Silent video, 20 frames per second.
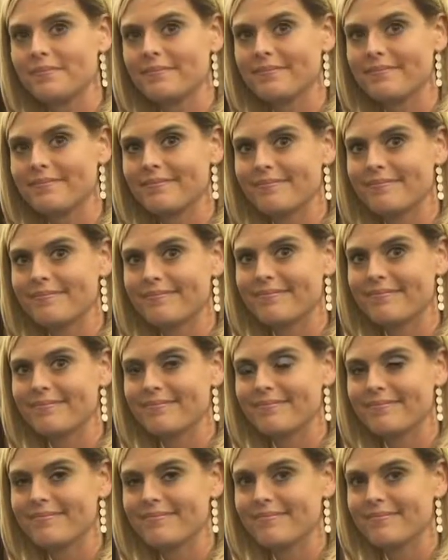
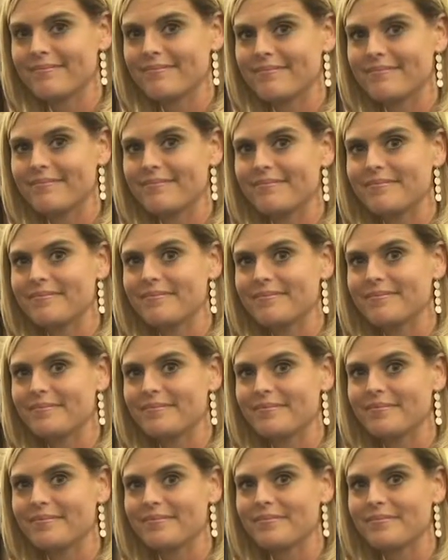
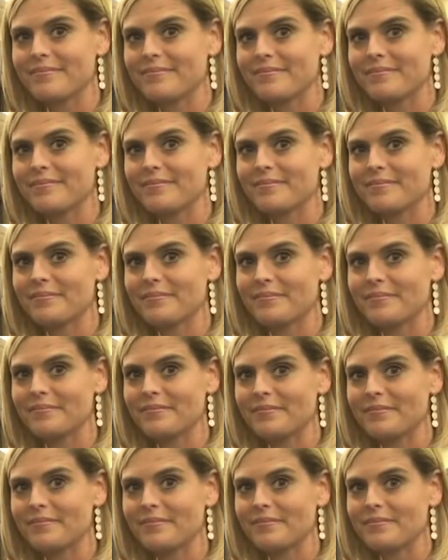
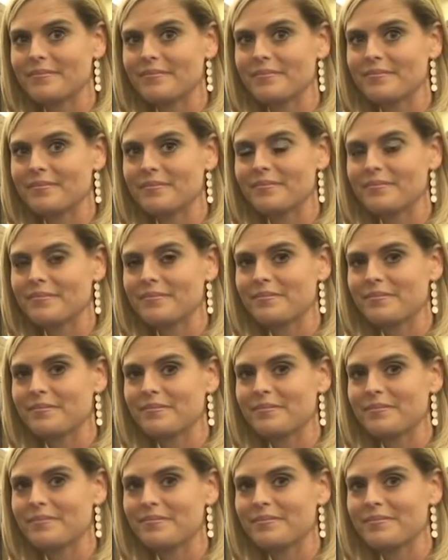
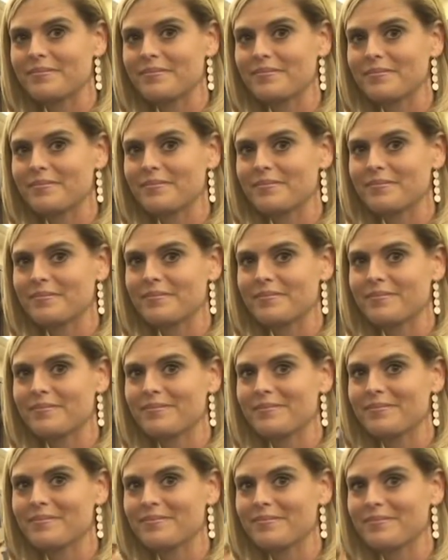
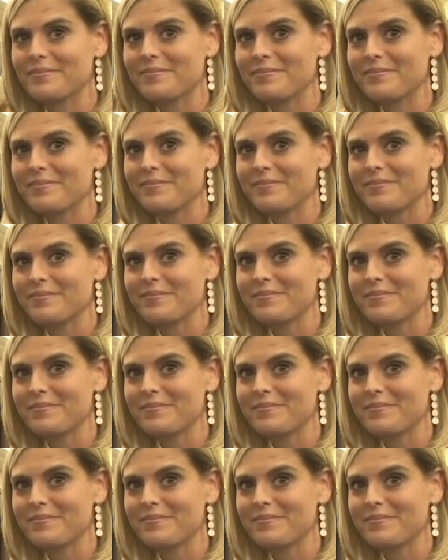No words are spoken by the person on screen.